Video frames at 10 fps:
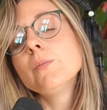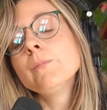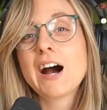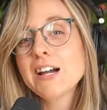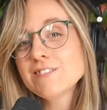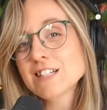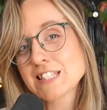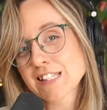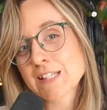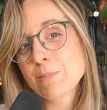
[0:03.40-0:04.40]
I
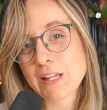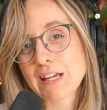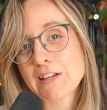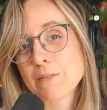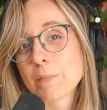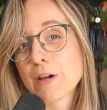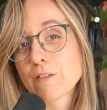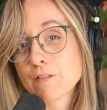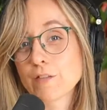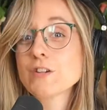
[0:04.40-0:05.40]
recently played my
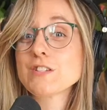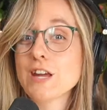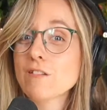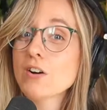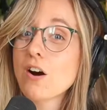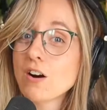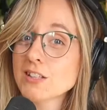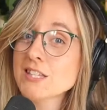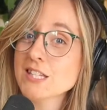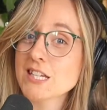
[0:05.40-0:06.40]
first ever
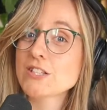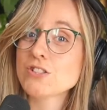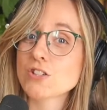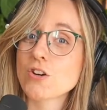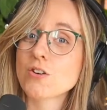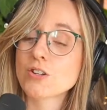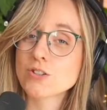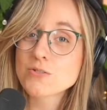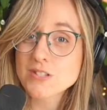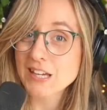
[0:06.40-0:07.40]
on-stage show
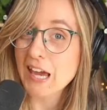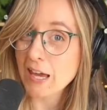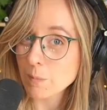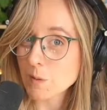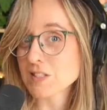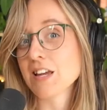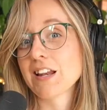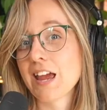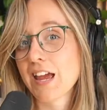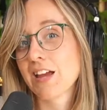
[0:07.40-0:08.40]
using
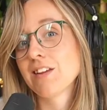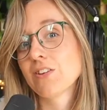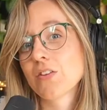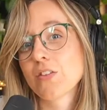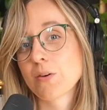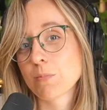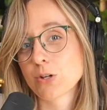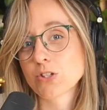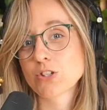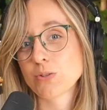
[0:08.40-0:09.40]
Ableton and the
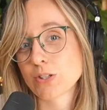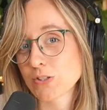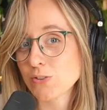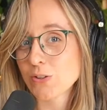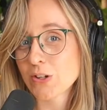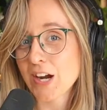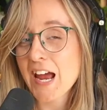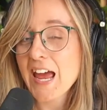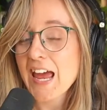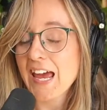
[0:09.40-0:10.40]
Push-to controller,
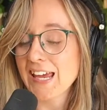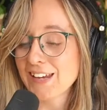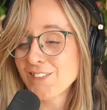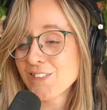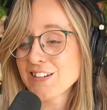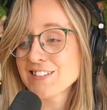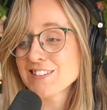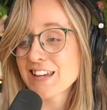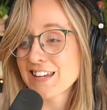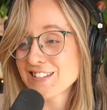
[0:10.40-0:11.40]
and it was
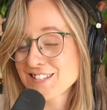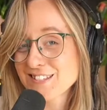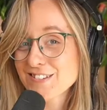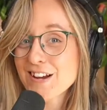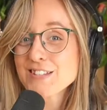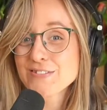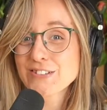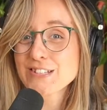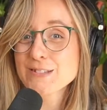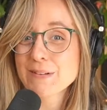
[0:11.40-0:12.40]
a stressful
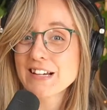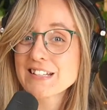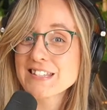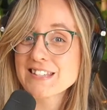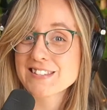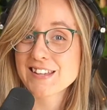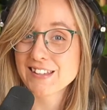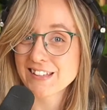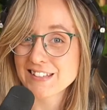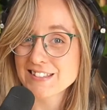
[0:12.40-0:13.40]
experience to say the
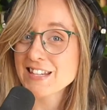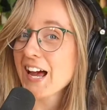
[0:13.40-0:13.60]
least.